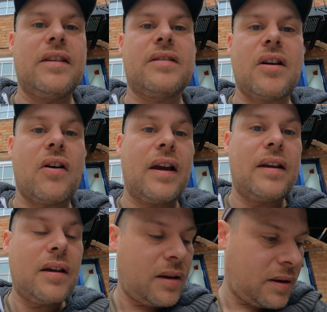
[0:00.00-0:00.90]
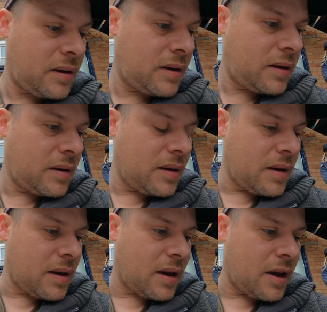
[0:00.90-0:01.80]
in the side.
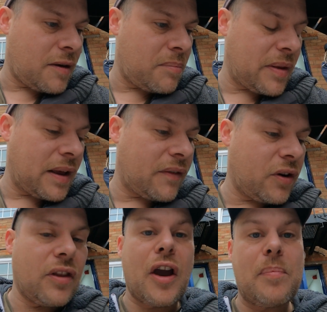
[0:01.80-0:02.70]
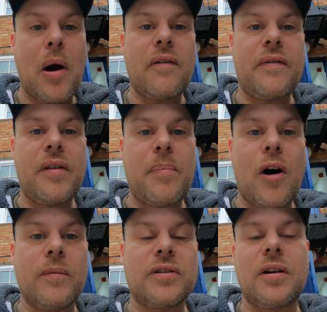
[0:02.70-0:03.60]
But then I've got no bolt from the
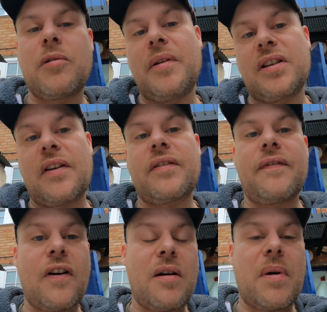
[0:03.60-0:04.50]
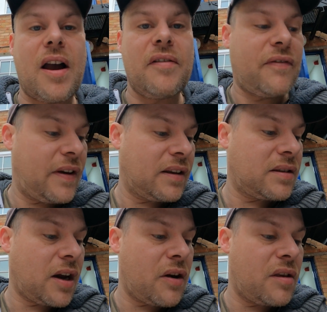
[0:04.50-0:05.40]
bottom, so I'm probably just going to have to find my own thing
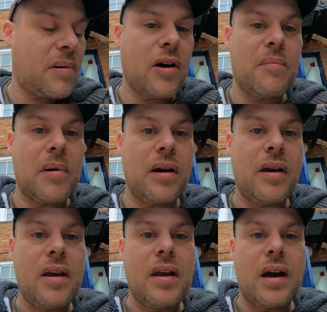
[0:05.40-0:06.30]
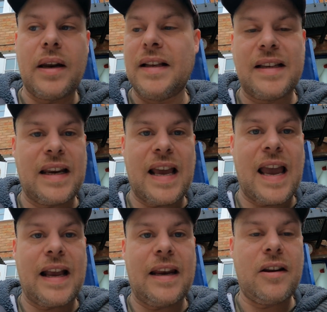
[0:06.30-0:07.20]
to go in the bottom, but I need to get it
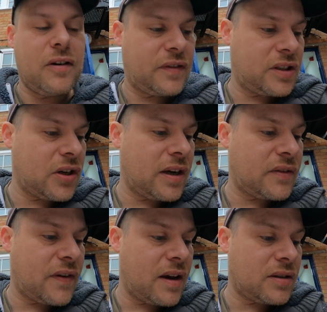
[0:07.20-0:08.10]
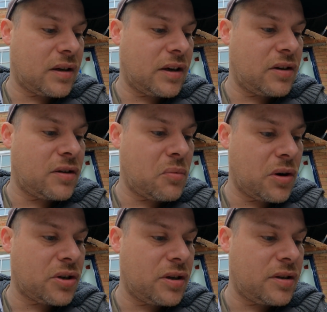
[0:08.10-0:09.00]
hanging off the sides first. So I'm going to use the
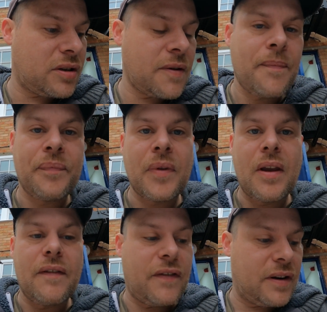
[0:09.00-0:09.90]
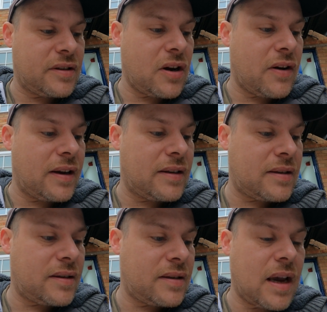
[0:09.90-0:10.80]
washers for the
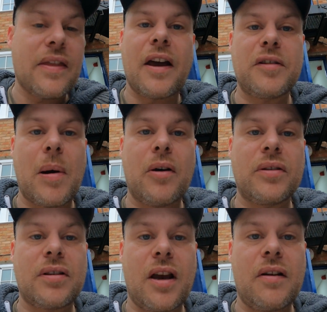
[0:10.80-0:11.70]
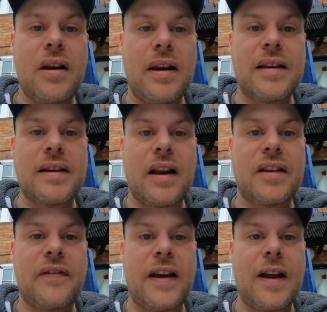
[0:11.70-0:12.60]
sides and those bolts, so let's get
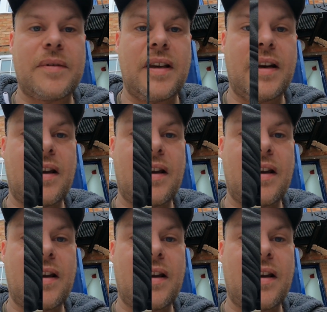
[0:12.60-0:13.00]
those fitted up to